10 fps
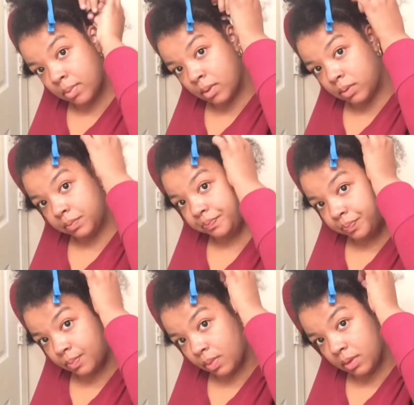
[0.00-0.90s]

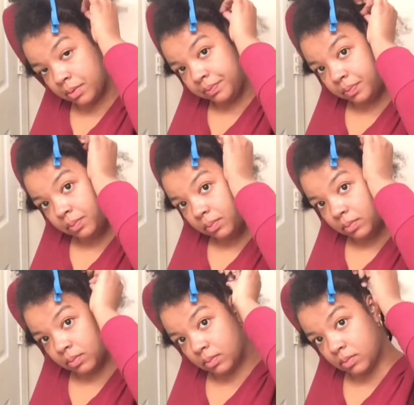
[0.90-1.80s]

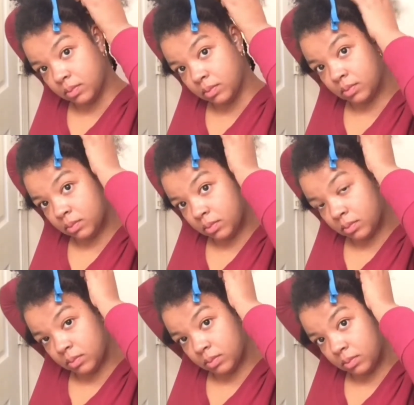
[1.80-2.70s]

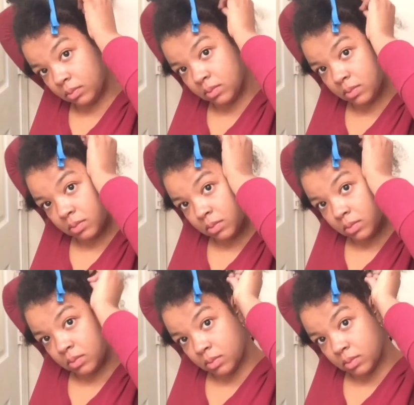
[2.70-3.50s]
[no speech]